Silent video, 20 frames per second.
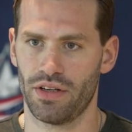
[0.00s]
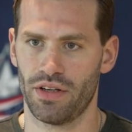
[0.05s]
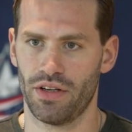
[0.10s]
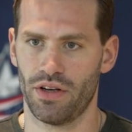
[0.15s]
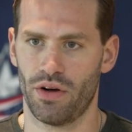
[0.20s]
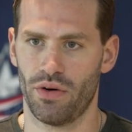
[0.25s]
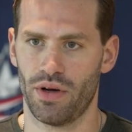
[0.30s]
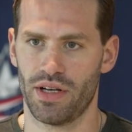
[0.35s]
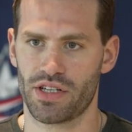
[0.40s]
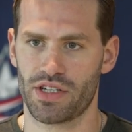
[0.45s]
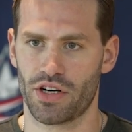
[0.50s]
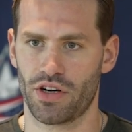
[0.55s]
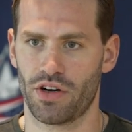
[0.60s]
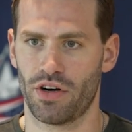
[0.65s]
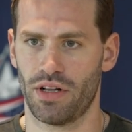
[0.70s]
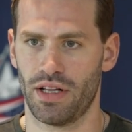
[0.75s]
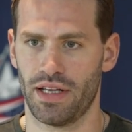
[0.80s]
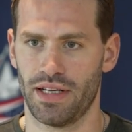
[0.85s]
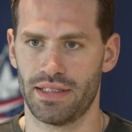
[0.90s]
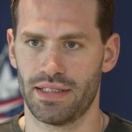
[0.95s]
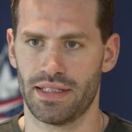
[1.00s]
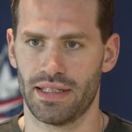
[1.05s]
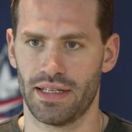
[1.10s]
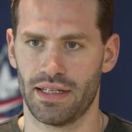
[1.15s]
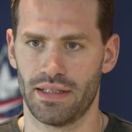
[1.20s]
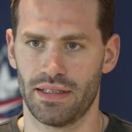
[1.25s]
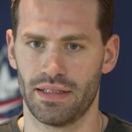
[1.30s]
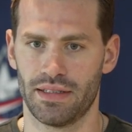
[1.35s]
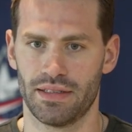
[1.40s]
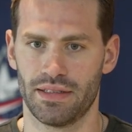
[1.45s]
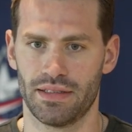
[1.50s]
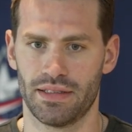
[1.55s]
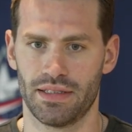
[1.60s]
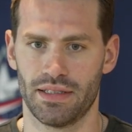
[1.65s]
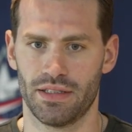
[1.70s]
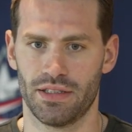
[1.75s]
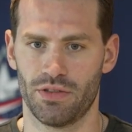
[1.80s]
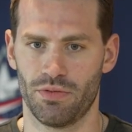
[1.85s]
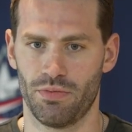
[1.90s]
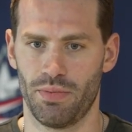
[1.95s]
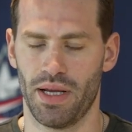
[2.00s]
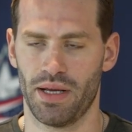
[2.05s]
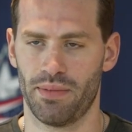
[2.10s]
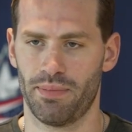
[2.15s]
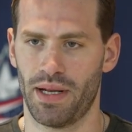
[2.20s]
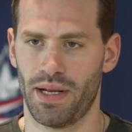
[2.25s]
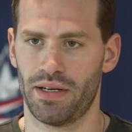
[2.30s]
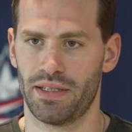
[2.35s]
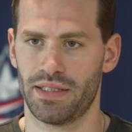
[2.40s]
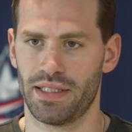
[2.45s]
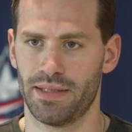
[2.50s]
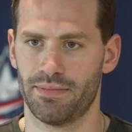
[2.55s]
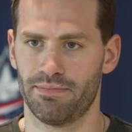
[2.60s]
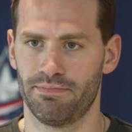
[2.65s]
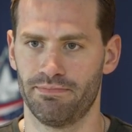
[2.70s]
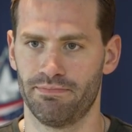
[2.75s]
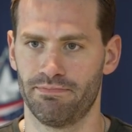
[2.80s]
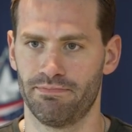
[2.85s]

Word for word: you know, internally to be a better team.